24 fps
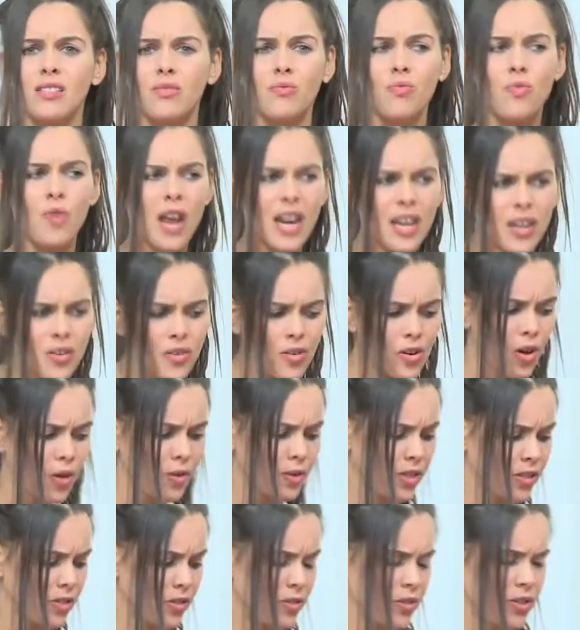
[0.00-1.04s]
When you go
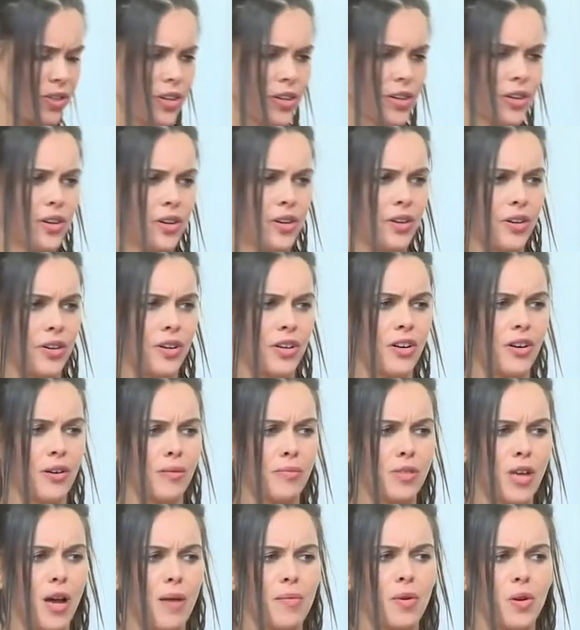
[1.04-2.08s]
to do your
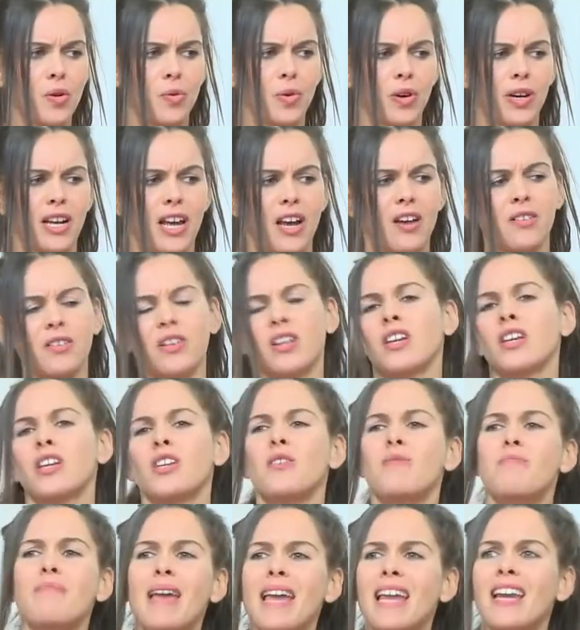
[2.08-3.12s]
abdominal workout,
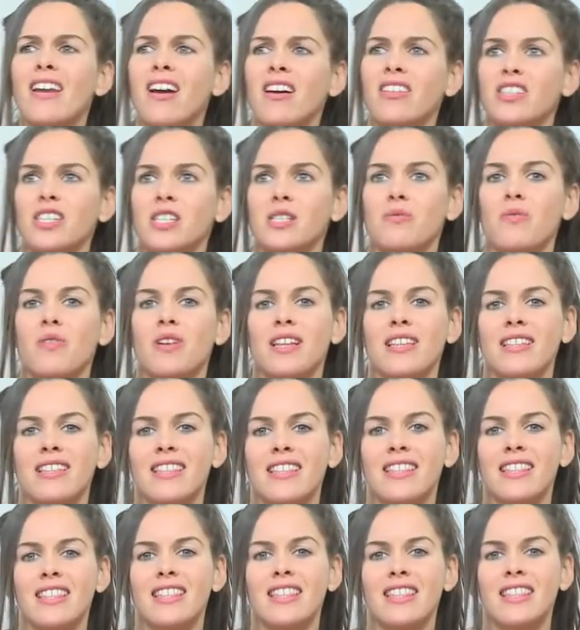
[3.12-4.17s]
you may not just want to
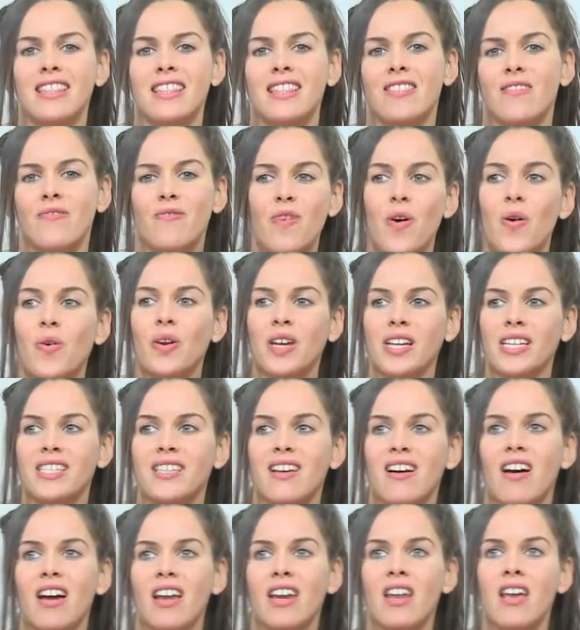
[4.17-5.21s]
focus
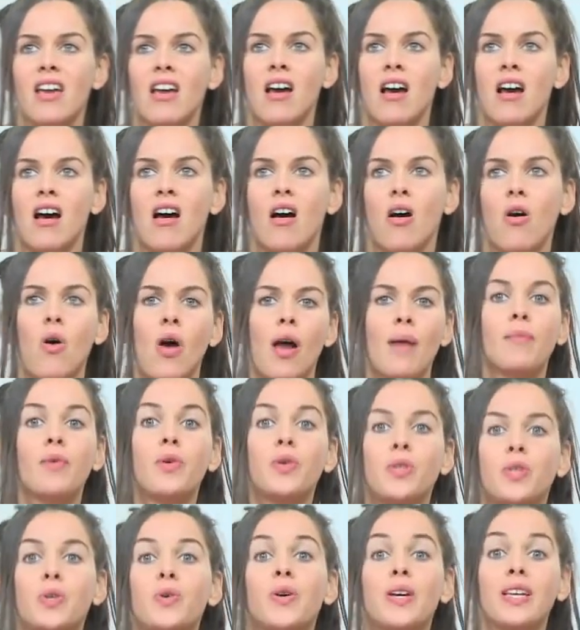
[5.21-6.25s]
on, oh, I'm
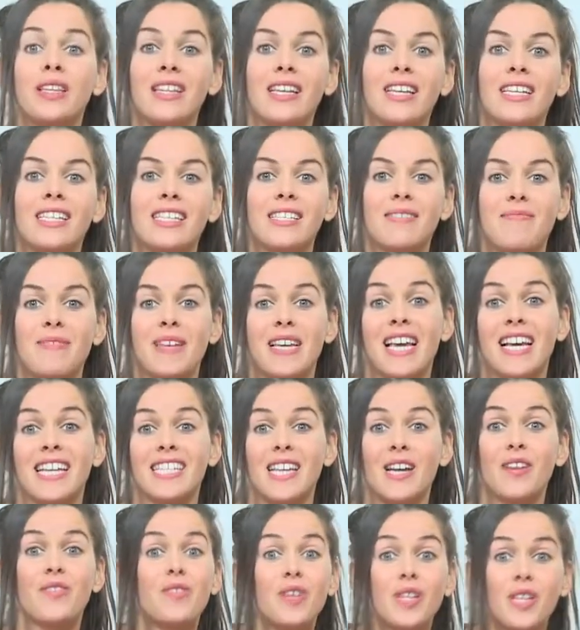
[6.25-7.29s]
doing this because
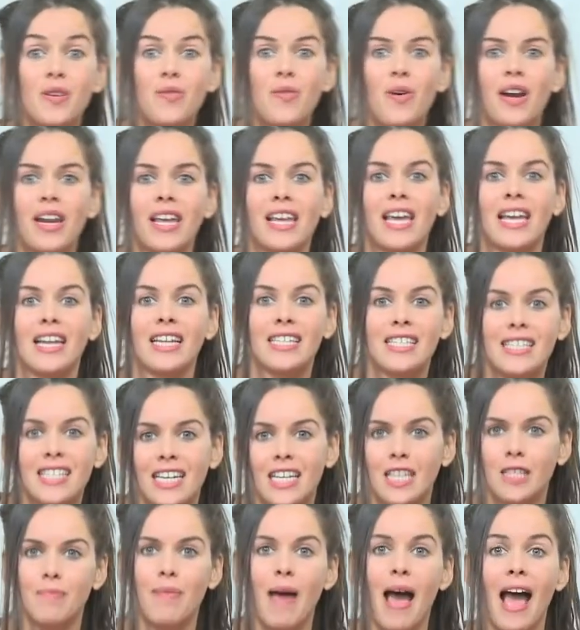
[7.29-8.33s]
I really want to get a
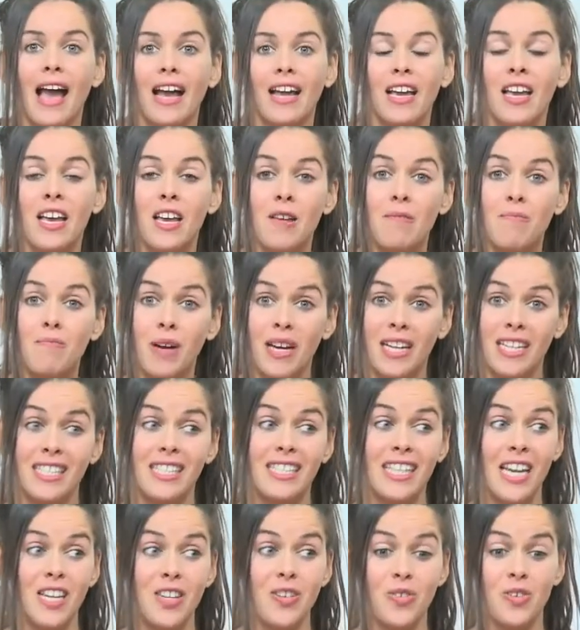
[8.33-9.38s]
6-pack. But
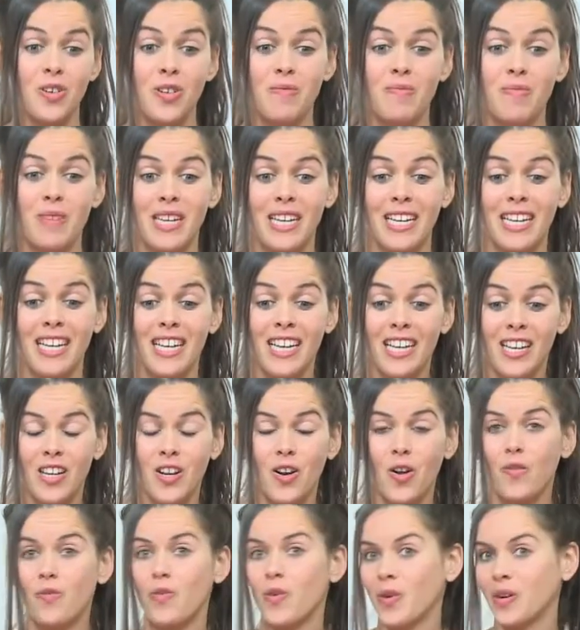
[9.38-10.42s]
instead you could be,
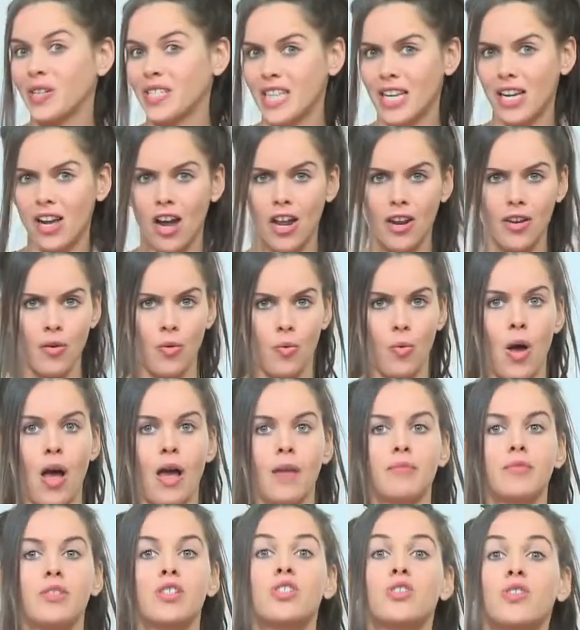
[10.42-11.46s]
focusing on, well,
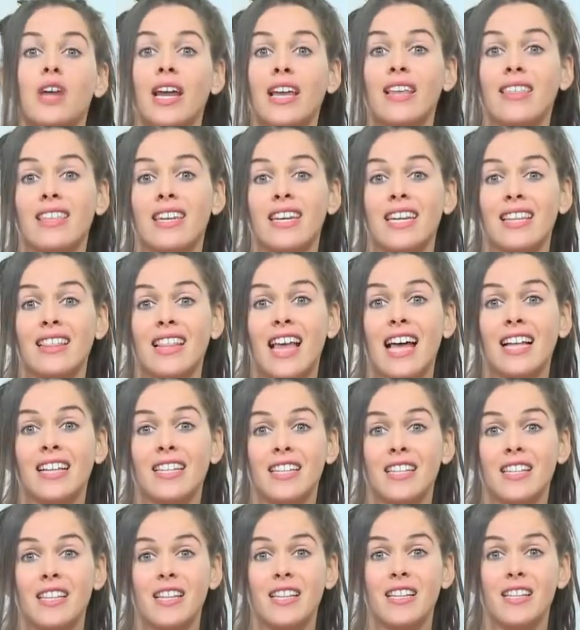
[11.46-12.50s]
I'm strengthening
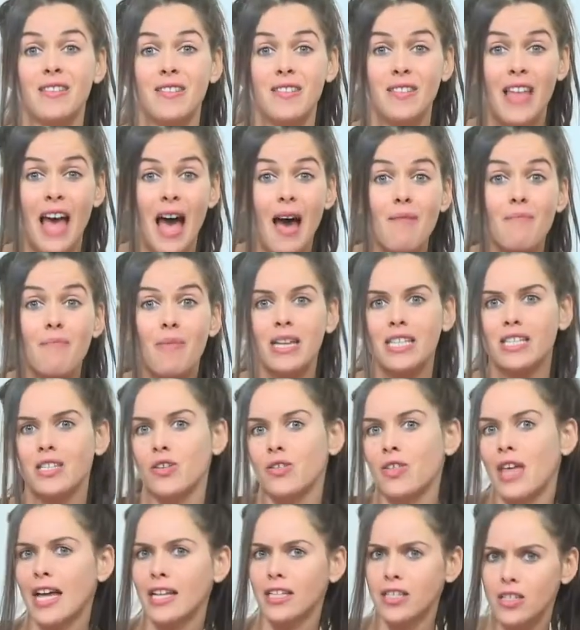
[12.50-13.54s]
that muscle,
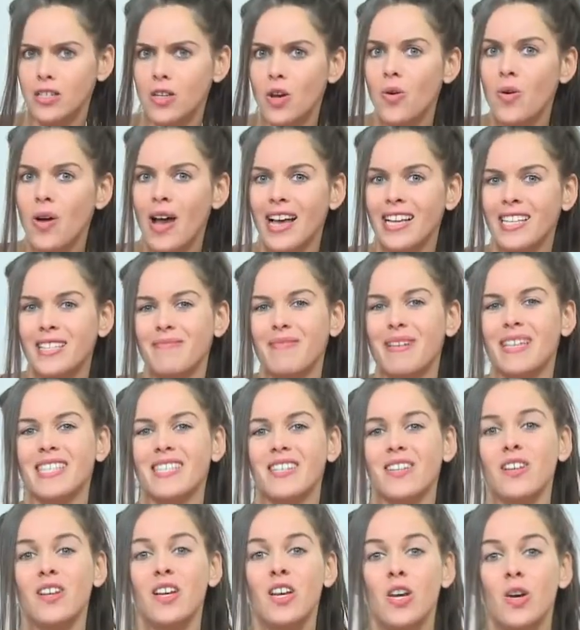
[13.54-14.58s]
that psoas
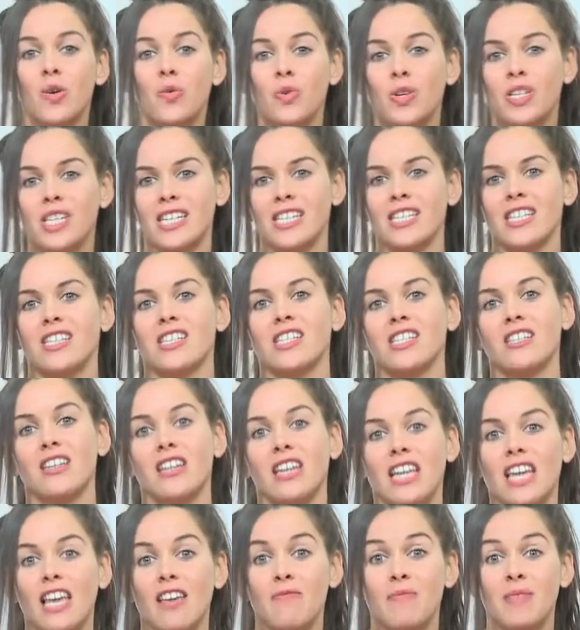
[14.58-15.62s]
muscle, which isn't just going
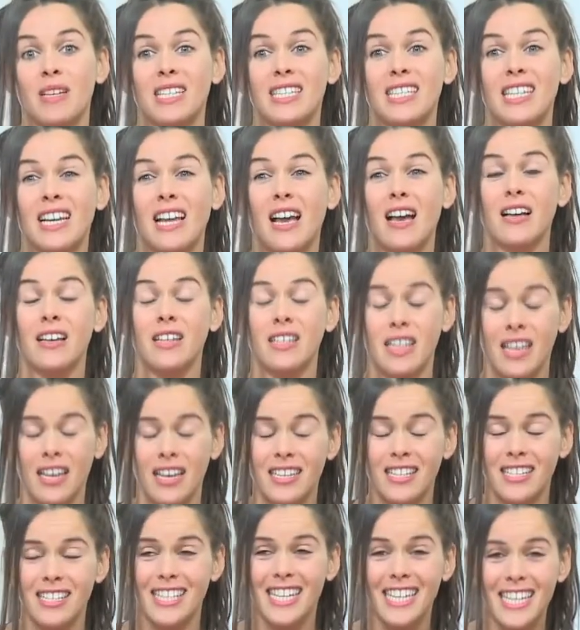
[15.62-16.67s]
to give me a
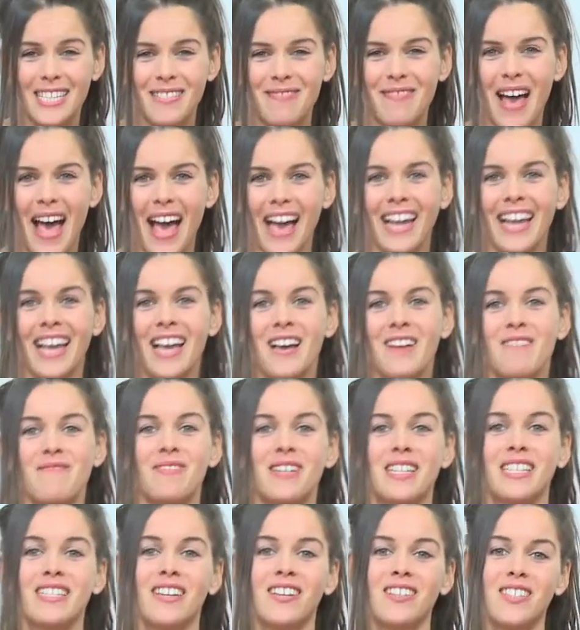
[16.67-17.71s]
6-pack, but
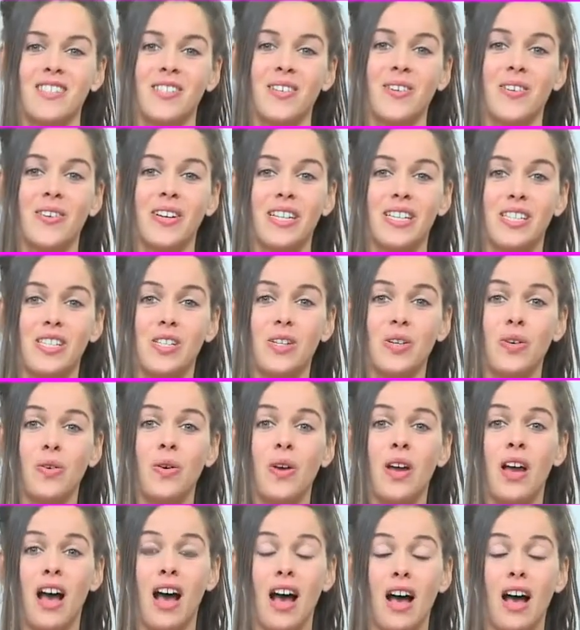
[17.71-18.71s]
it's also going to